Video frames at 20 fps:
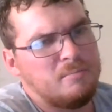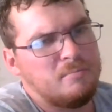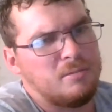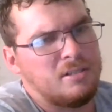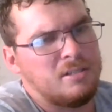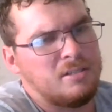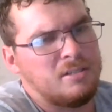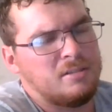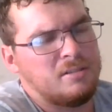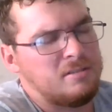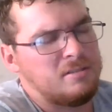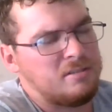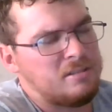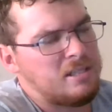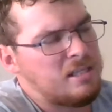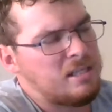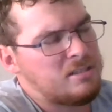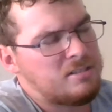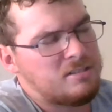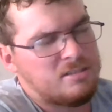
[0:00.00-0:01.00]
But
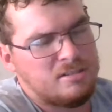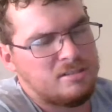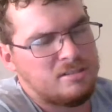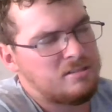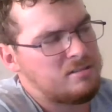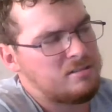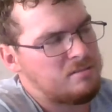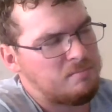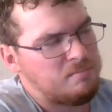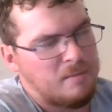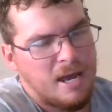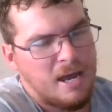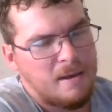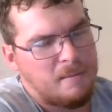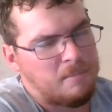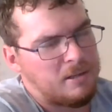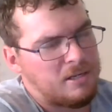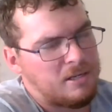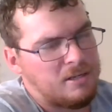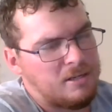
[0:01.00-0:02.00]
that's just my
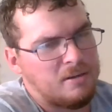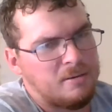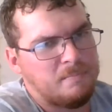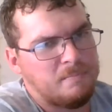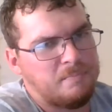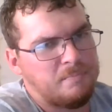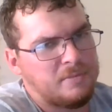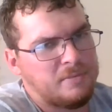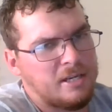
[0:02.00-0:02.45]
opinion.